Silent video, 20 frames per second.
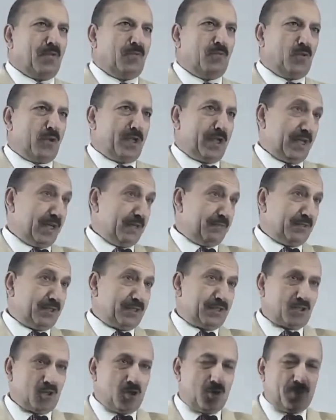we have
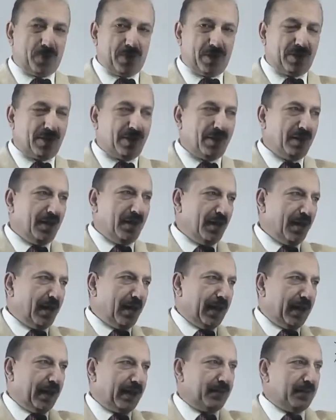this topic,
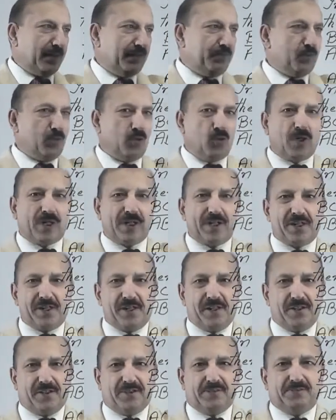and if you look at
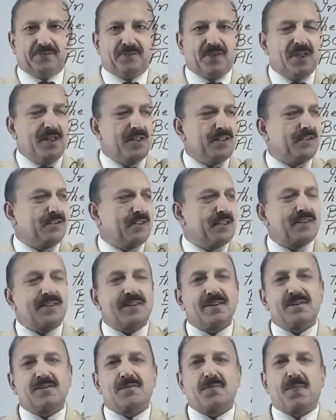here, this
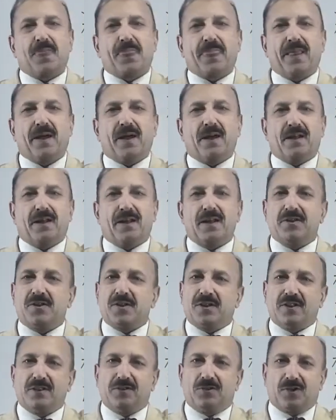is a right
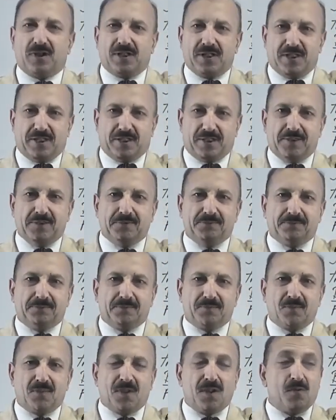angle triangle
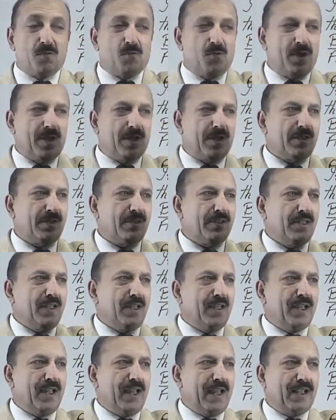where
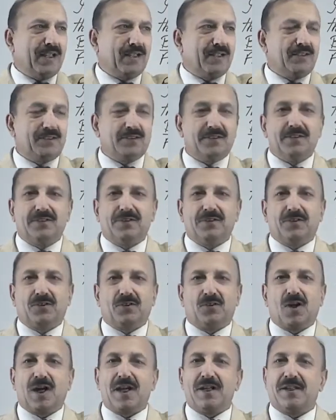
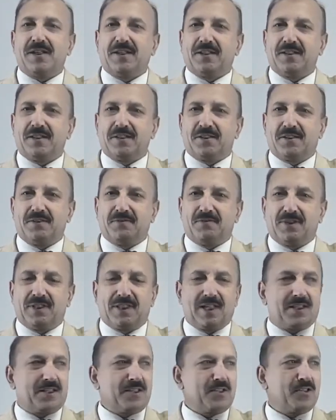right angle is given,
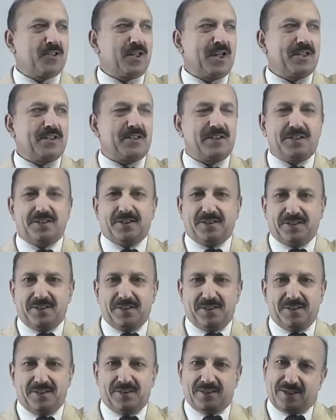that is 90
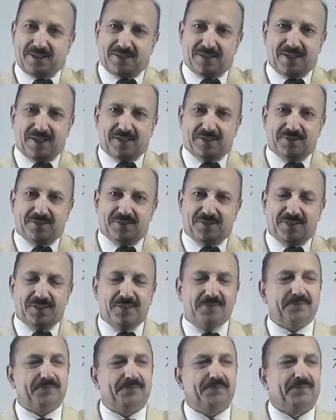degree, that's angle
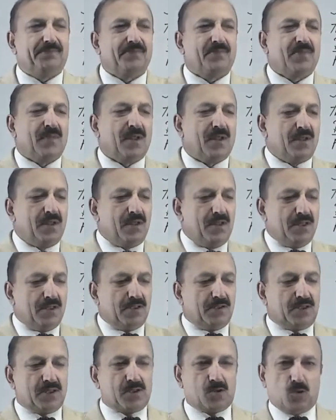C.
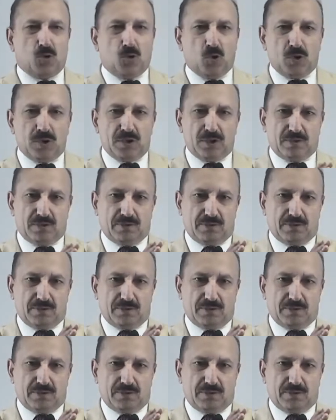This whole